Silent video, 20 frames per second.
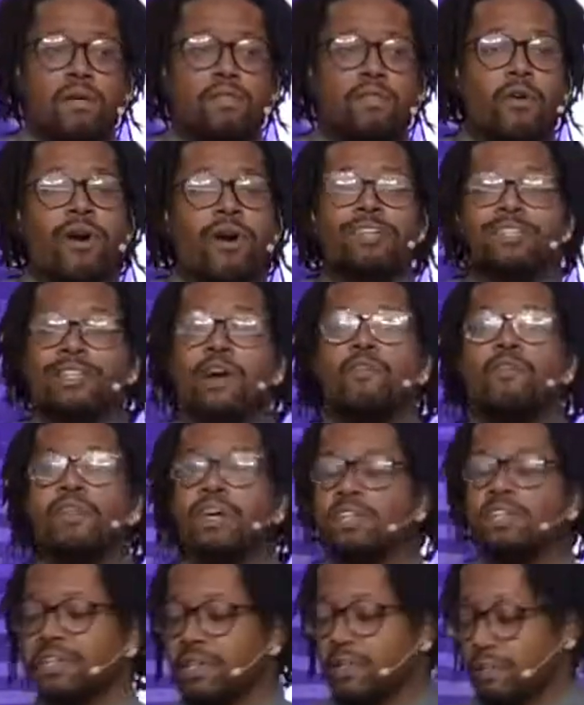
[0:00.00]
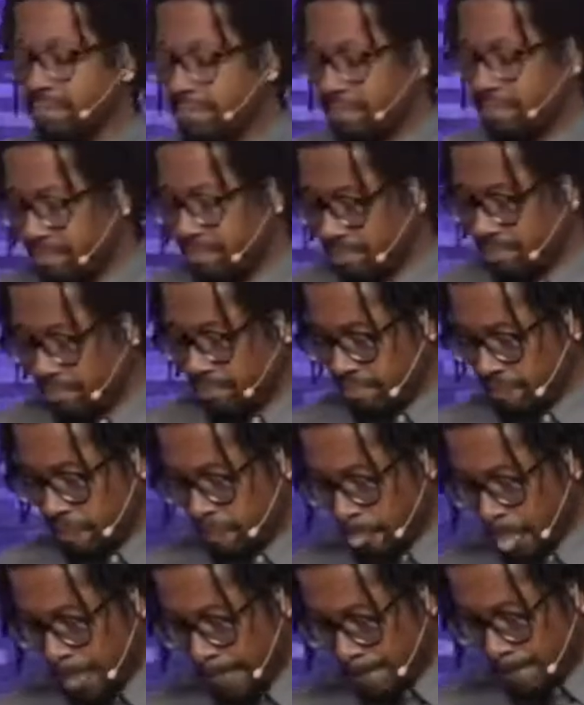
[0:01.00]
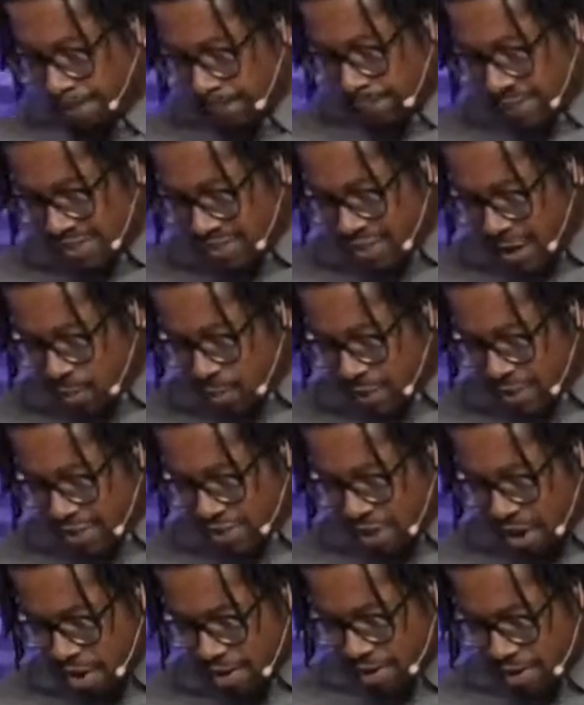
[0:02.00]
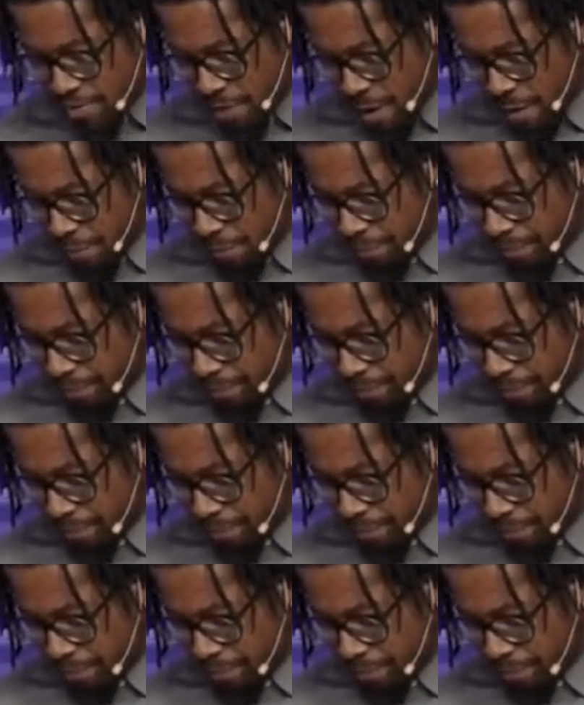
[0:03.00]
for our salvation. That's not what he's talking about.